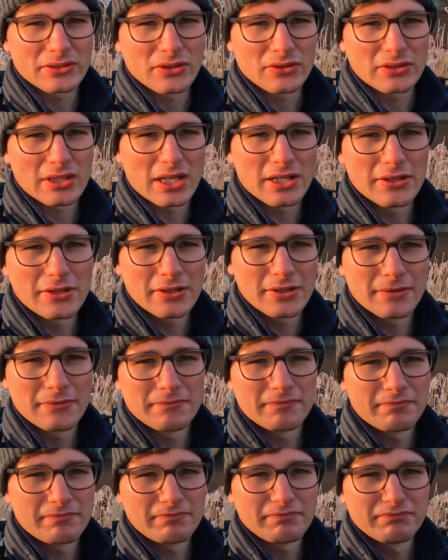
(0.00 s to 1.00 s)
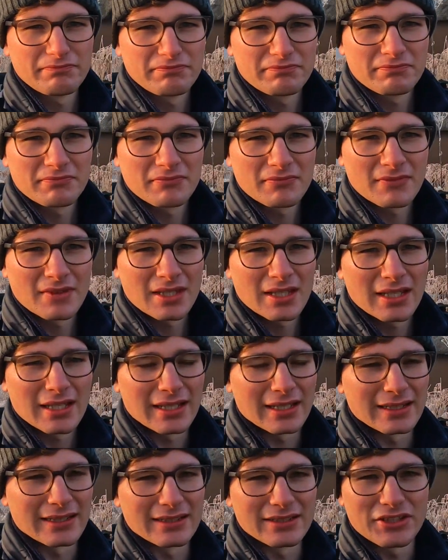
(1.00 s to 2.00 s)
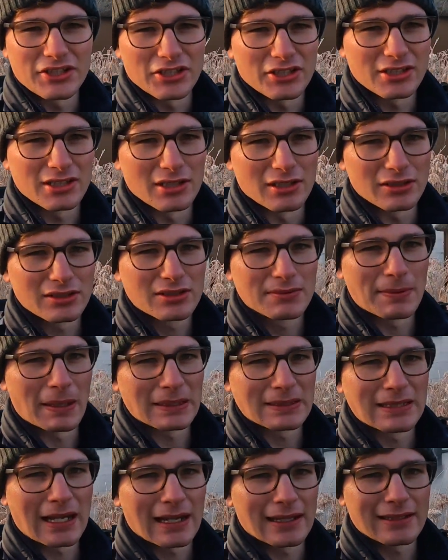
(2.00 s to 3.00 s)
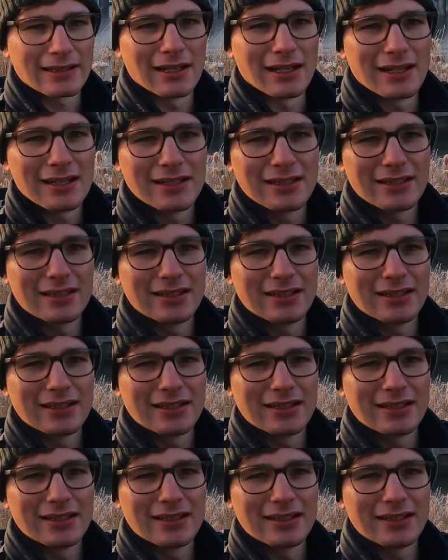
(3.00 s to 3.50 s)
or so, and it just looks spectacular.